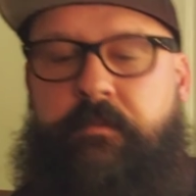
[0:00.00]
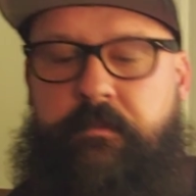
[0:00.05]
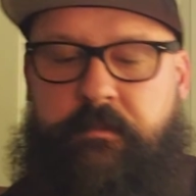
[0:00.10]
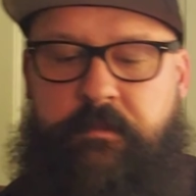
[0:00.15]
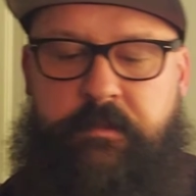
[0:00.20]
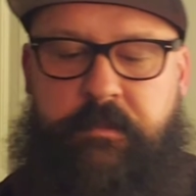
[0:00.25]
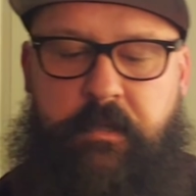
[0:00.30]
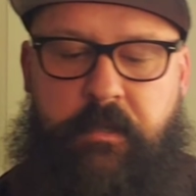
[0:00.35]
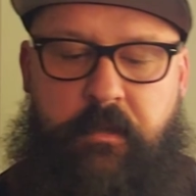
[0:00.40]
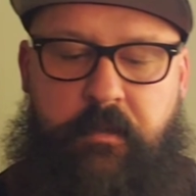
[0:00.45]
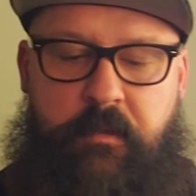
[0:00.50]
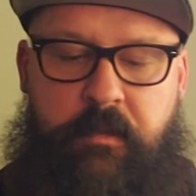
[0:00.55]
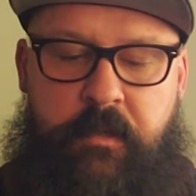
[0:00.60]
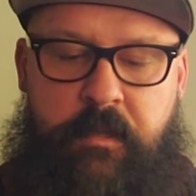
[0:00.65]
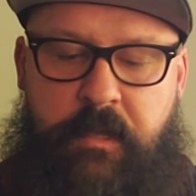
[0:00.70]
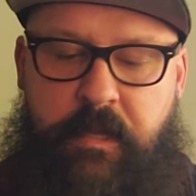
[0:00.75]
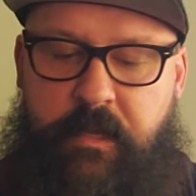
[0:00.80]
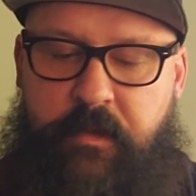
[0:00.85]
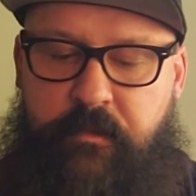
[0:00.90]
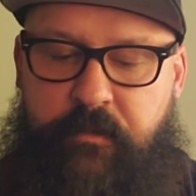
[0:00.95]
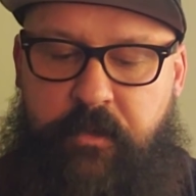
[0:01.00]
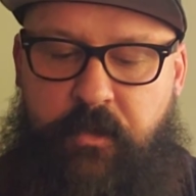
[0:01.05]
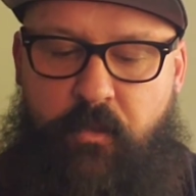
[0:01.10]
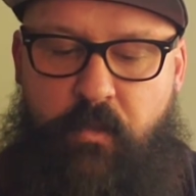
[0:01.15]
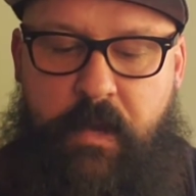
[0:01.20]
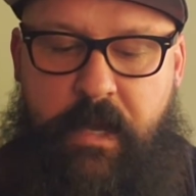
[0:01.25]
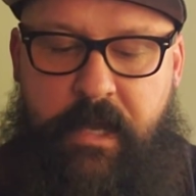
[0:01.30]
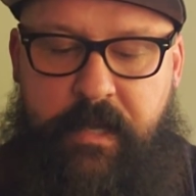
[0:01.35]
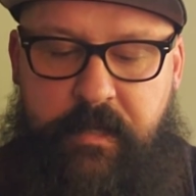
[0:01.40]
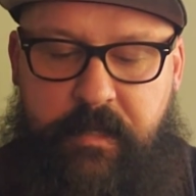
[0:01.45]
So I don't know
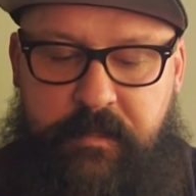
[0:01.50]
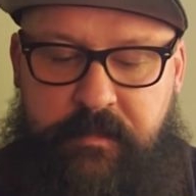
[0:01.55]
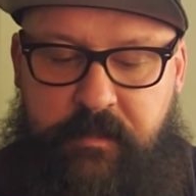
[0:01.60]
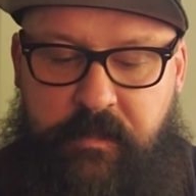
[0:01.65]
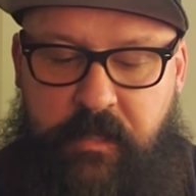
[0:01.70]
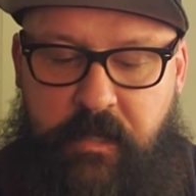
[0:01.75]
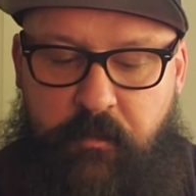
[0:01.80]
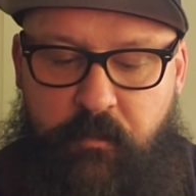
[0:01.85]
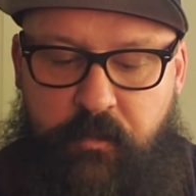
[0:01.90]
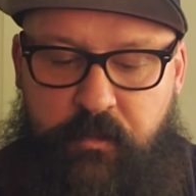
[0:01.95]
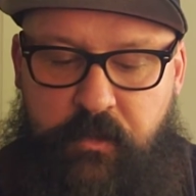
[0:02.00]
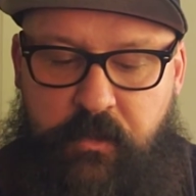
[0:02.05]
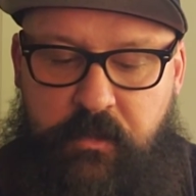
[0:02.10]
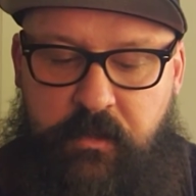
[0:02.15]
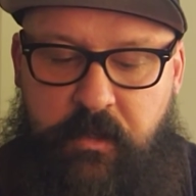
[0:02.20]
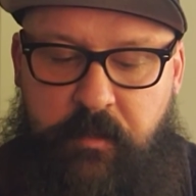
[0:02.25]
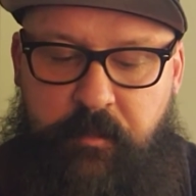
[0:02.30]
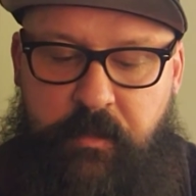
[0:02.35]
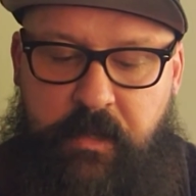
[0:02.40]
why it doesn't come with the clip.